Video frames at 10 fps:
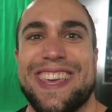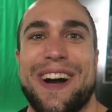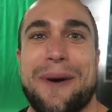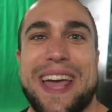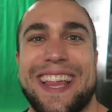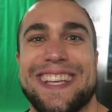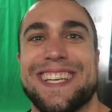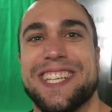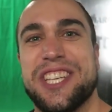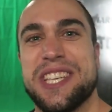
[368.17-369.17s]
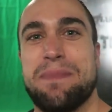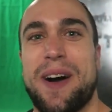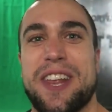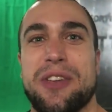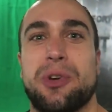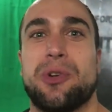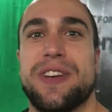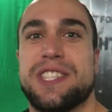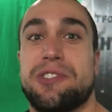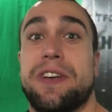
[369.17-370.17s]
Yo, aliens, I just bought a new
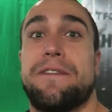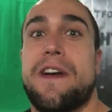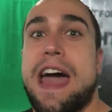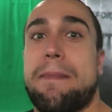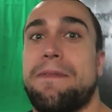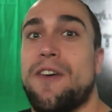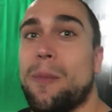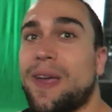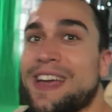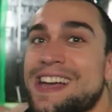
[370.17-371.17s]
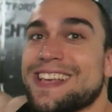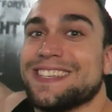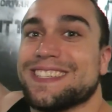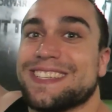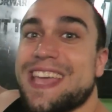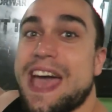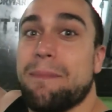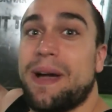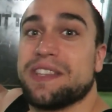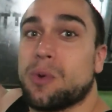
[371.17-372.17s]
green screen for app filming. This is a
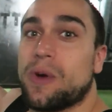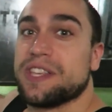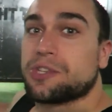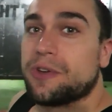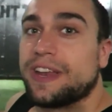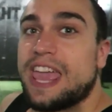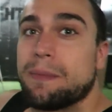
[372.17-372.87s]
10 by 20 screen.